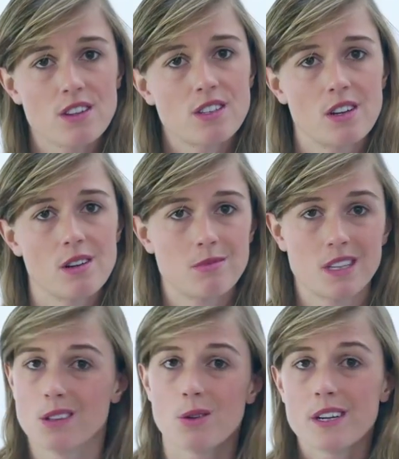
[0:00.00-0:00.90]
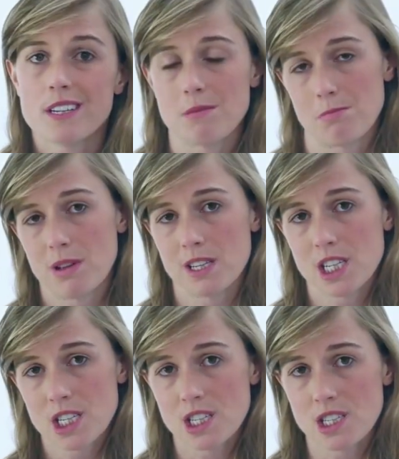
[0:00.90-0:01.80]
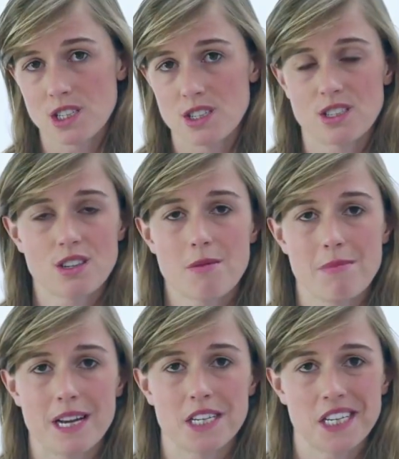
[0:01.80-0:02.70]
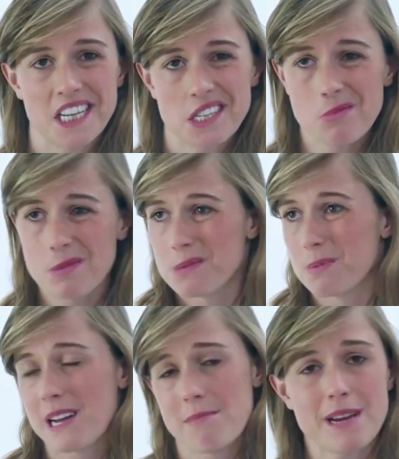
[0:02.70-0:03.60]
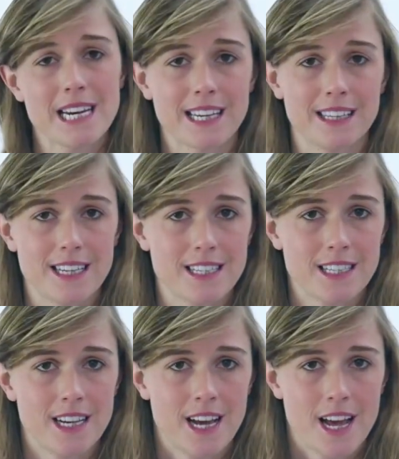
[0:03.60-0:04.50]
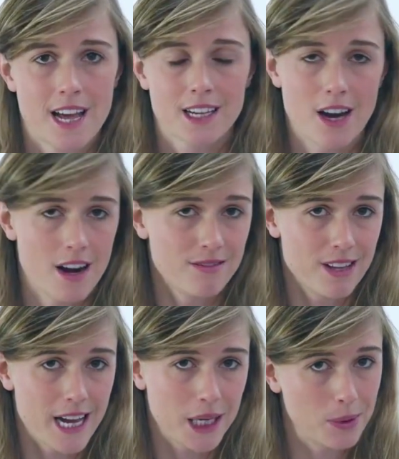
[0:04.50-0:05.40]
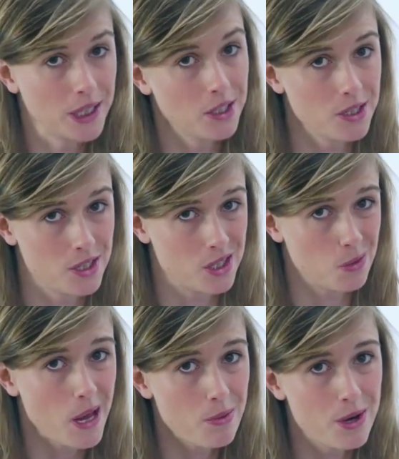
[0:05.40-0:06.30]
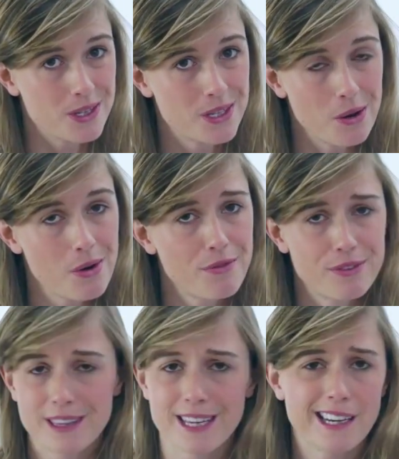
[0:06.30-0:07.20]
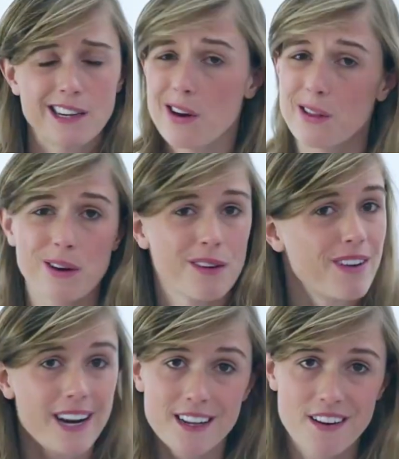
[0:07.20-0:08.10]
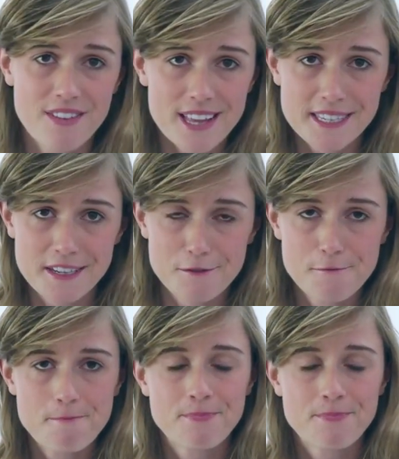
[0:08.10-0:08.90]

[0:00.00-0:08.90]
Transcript: of those terms that lawyers and politicians use so much, it's almost become meaningless. Kind of like when you use a swear word so often that you no longer find it offensive.